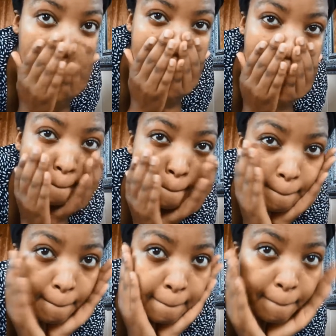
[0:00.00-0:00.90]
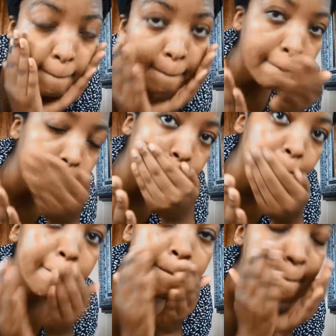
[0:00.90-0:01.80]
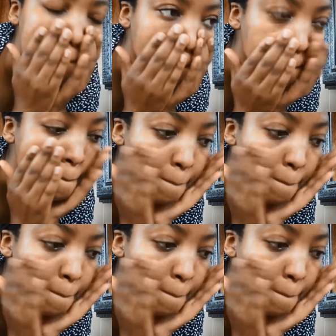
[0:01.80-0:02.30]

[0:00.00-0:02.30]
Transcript: just to help it sink in.